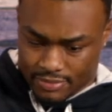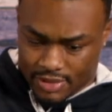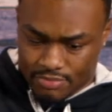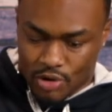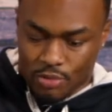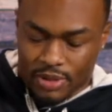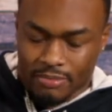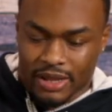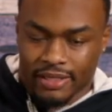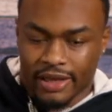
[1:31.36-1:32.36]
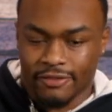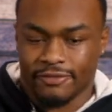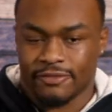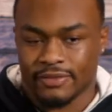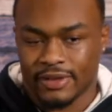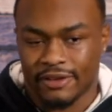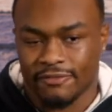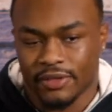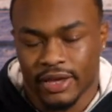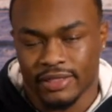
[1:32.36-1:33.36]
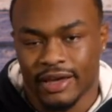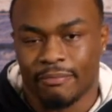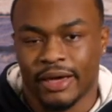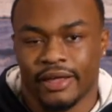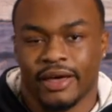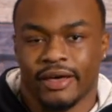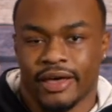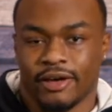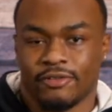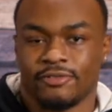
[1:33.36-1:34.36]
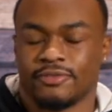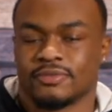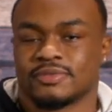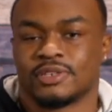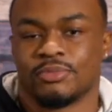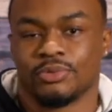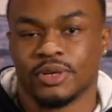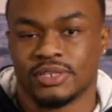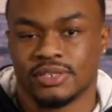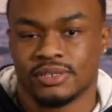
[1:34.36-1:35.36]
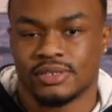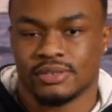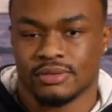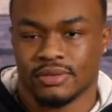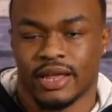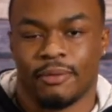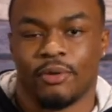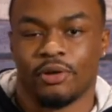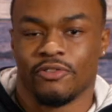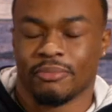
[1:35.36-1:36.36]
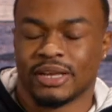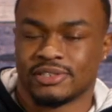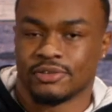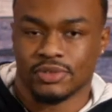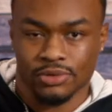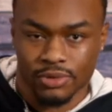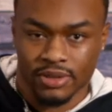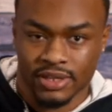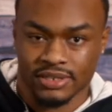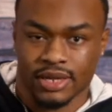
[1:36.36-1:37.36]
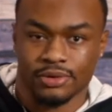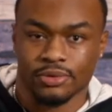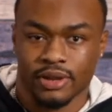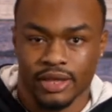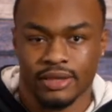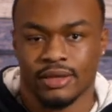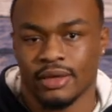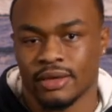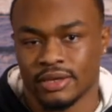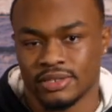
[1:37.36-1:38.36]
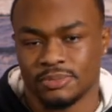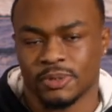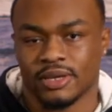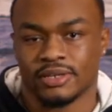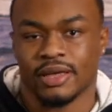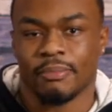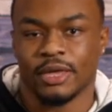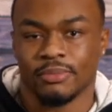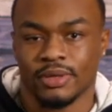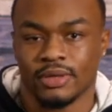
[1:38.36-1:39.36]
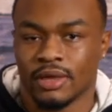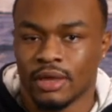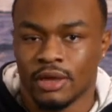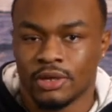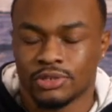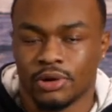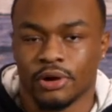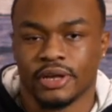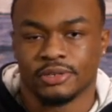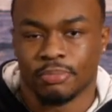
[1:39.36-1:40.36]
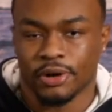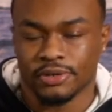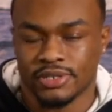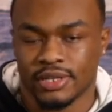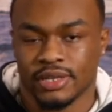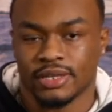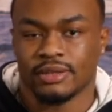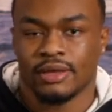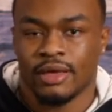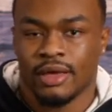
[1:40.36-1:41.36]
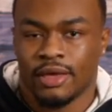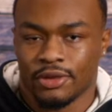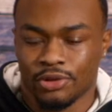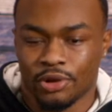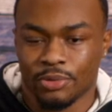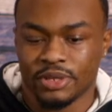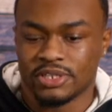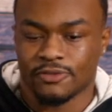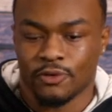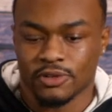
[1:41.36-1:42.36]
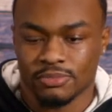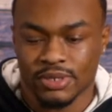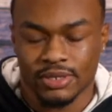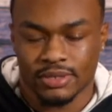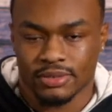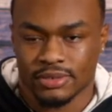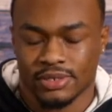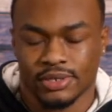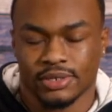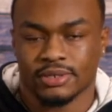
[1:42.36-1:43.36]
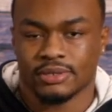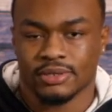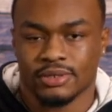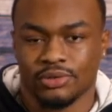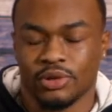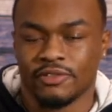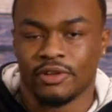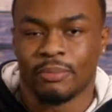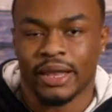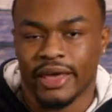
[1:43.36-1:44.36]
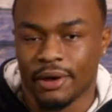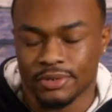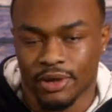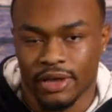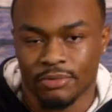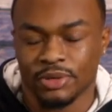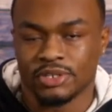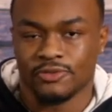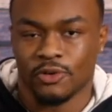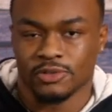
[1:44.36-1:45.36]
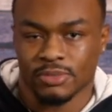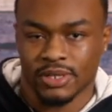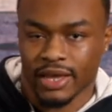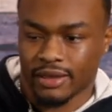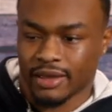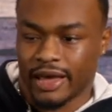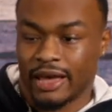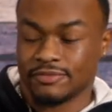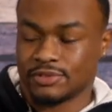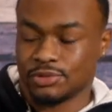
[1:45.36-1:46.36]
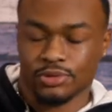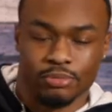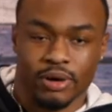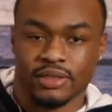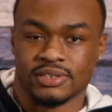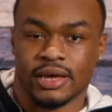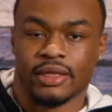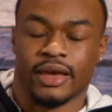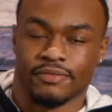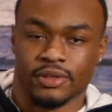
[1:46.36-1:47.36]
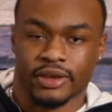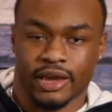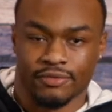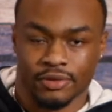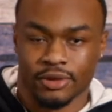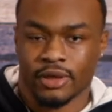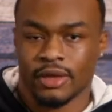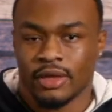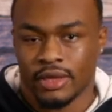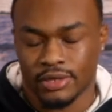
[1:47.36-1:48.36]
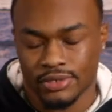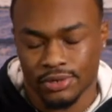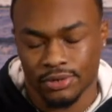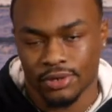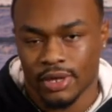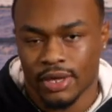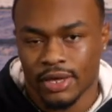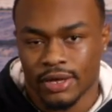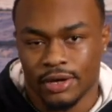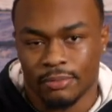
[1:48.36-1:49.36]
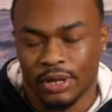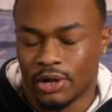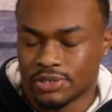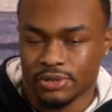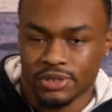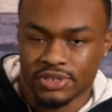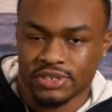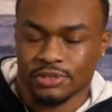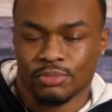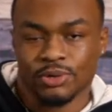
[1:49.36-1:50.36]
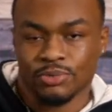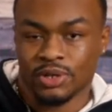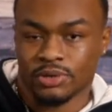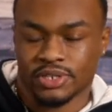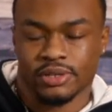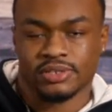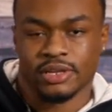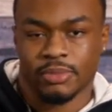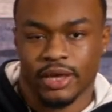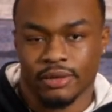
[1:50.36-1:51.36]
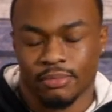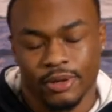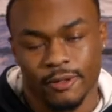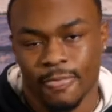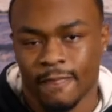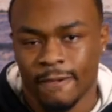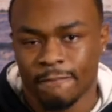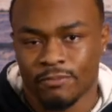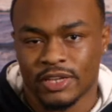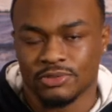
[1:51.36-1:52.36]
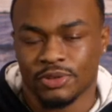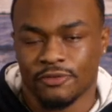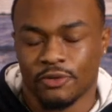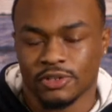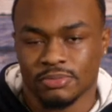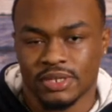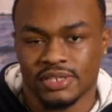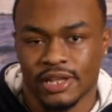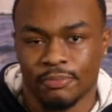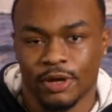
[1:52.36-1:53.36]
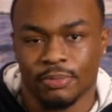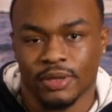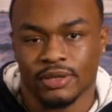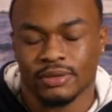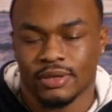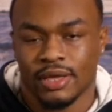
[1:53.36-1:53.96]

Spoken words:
moment in my life, I feel like I might not have some of the reasons that I motivate myself to do the things I do today. And just because that made me stronger as a person, and, it really just forced me to, even though my dad was gone, it really just forced me. I have two little brothers now that I have to look after. And so, and also a little sister, but we don't share the same dad. But that's really forced me to step up and,